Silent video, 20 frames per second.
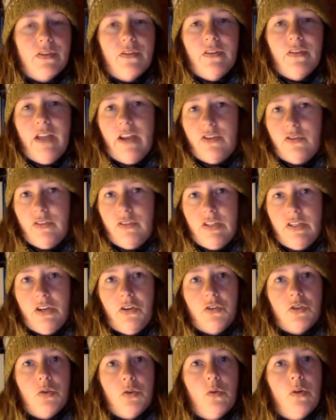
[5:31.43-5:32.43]
are naturally
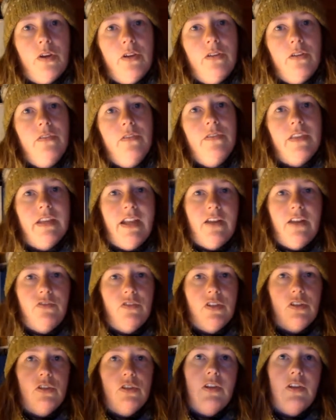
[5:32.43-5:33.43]
territorial. They
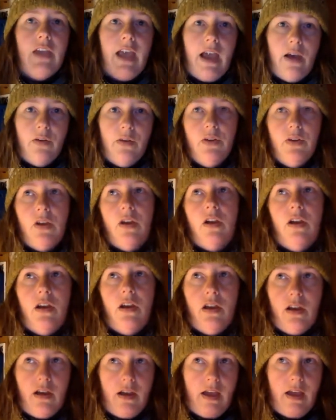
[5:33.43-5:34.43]
naturally look out
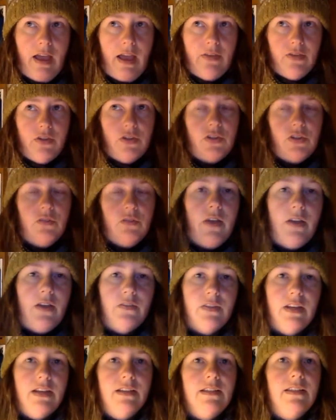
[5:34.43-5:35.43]
at their
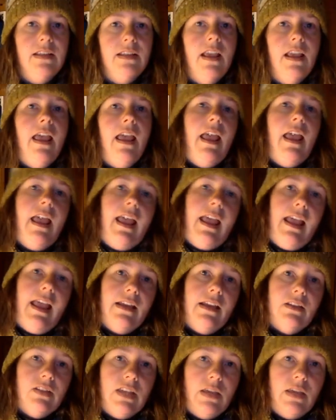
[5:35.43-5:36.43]
surroundings
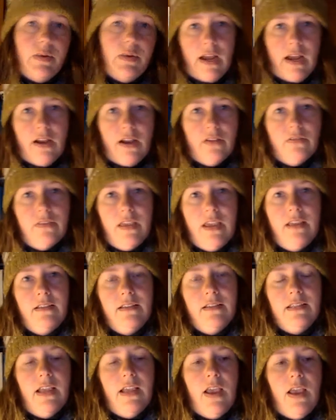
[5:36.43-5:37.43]
and keep an eye on
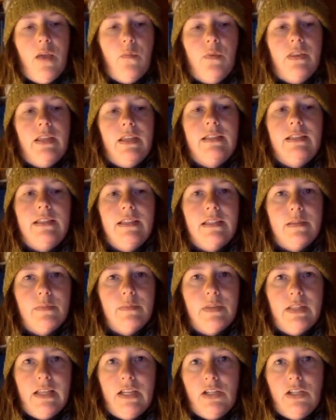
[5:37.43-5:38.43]
things. And when they see
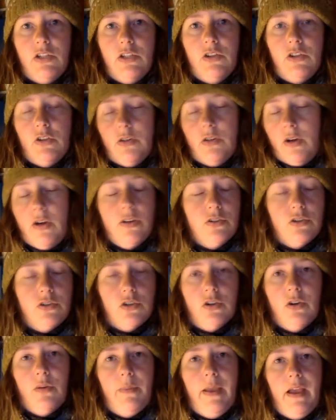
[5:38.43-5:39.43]
something they aren't
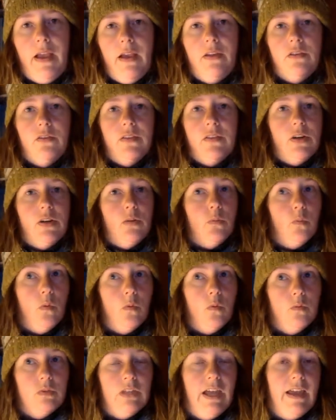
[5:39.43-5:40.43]
sure about or they don't
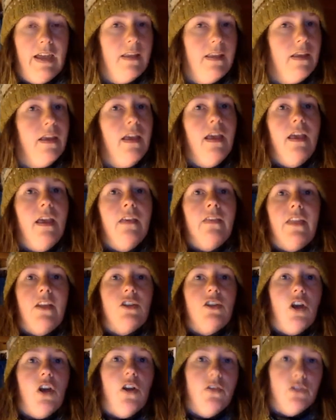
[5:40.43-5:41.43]
like, they
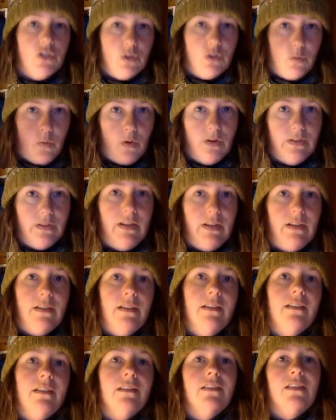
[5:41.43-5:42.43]
charge towards it.
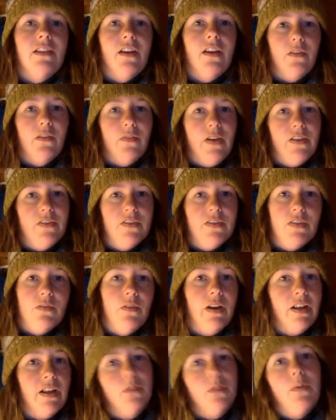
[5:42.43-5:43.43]
So rather than
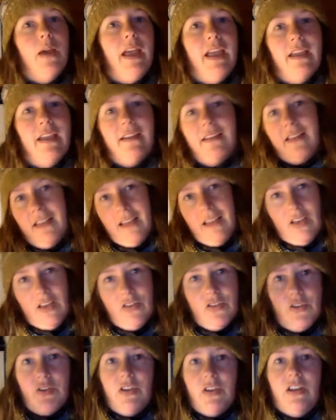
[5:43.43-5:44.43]
running away,
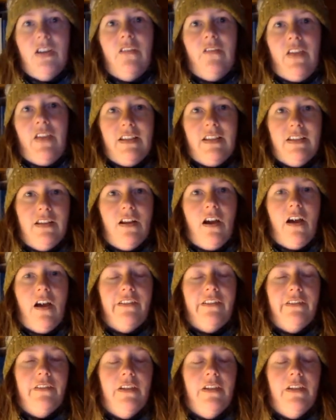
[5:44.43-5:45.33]
they're going to face it off.